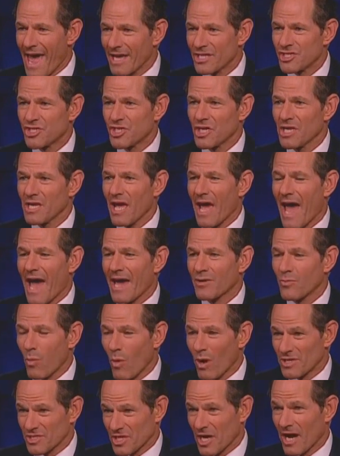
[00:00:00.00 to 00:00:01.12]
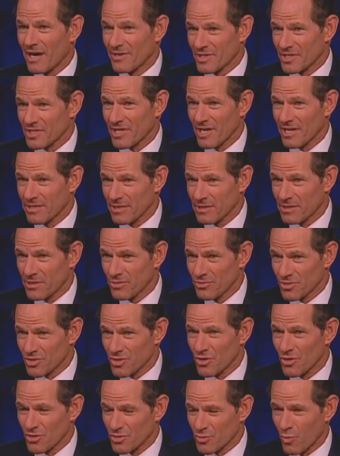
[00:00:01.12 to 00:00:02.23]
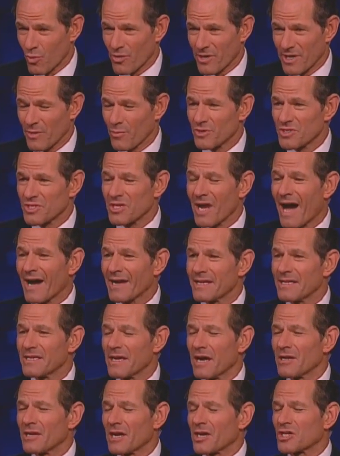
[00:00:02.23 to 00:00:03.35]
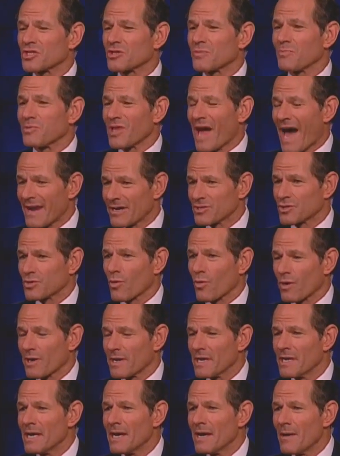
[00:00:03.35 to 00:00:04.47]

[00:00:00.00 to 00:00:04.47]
edgy and was condescending, to use Joe's word. It was not an explanatory